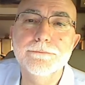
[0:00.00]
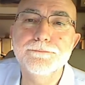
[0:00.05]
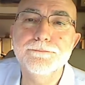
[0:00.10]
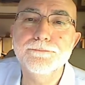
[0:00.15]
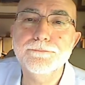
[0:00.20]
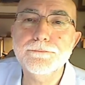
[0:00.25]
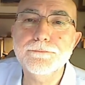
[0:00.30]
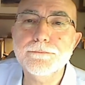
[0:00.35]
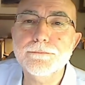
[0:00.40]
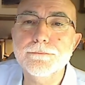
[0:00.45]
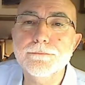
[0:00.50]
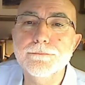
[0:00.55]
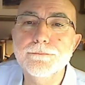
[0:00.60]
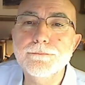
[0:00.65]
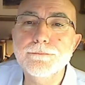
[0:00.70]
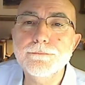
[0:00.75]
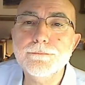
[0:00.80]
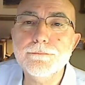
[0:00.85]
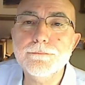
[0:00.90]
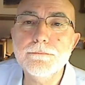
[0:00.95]

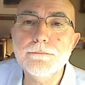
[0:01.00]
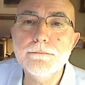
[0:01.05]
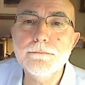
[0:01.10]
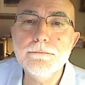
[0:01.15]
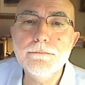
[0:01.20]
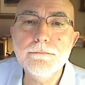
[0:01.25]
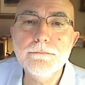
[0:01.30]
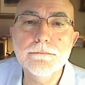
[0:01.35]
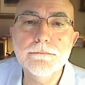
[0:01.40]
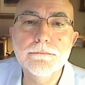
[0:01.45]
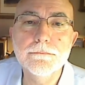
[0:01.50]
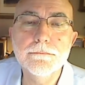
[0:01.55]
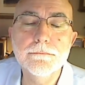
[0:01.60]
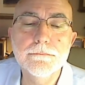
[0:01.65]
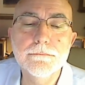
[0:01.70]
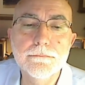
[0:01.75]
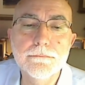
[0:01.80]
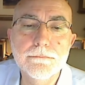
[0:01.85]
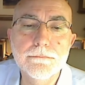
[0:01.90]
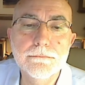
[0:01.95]

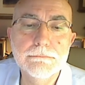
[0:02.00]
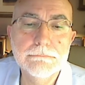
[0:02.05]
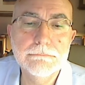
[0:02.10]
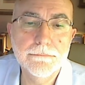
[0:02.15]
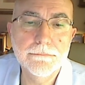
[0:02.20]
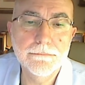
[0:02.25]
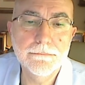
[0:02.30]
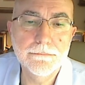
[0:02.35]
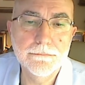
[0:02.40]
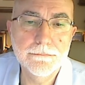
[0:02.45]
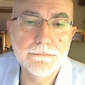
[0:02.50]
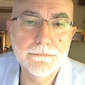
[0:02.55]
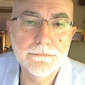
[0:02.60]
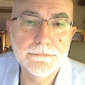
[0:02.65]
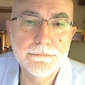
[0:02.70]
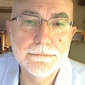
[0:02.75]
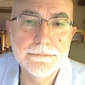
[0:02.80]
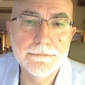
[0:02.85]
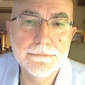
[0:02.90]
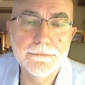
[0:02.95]

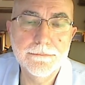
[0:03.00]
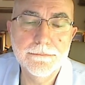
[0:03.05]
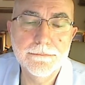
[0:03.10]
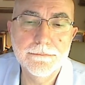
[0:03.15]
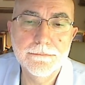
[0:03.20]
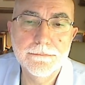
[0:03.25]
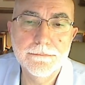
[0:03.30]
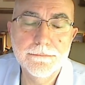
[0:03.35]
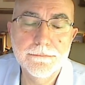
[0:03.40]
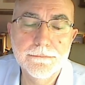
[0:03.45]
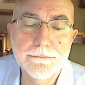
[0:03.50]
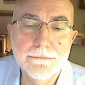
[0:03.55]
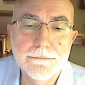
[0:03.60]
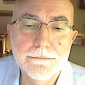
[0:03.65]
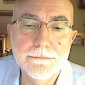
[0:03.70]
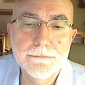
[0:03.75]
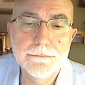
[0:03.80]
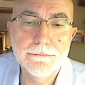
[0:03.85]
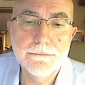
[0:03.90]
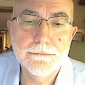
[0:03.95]

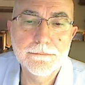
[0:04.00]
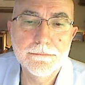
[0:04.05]
[no speech]